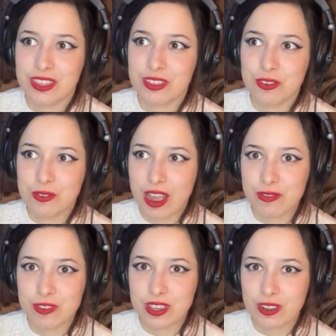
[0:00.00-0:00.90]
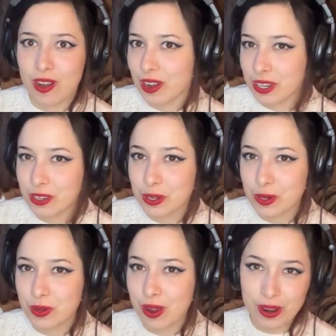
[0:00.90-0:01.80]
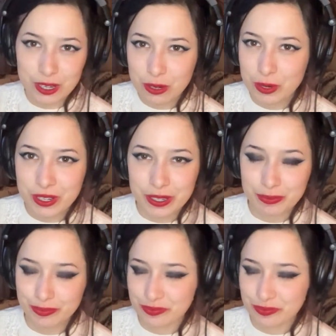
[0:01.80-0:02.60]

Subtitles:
the graphic audiobook.